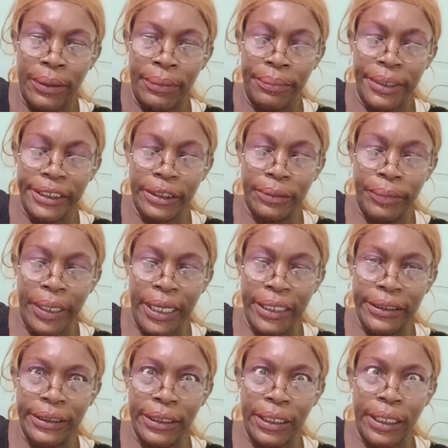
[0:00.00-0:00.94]
Miss
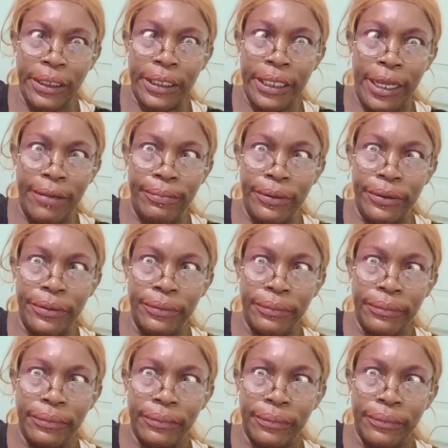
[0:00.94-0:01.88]
Marcia
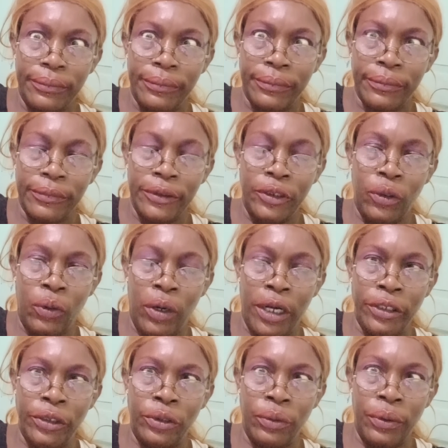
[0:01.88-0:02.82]
Campbell, you
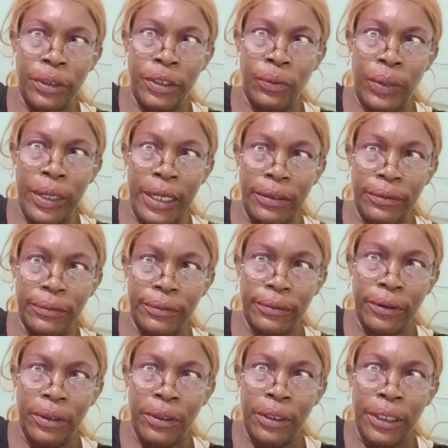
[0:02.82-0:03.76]
are doing well.
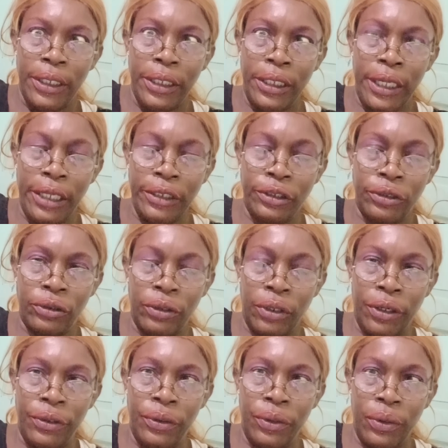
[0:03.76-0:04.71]
Yes
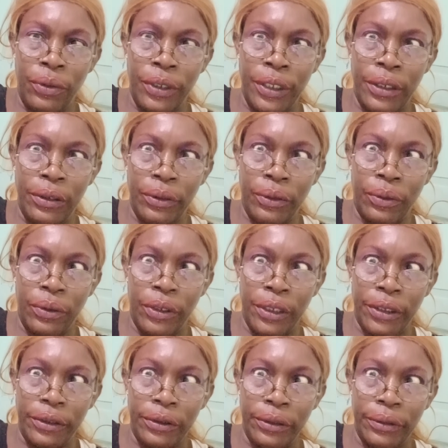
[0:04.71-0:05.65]
or no in the
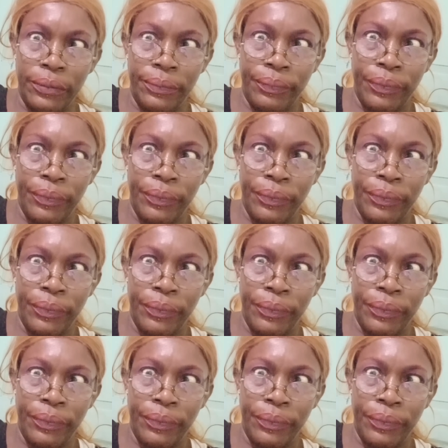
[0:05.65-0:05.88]
court.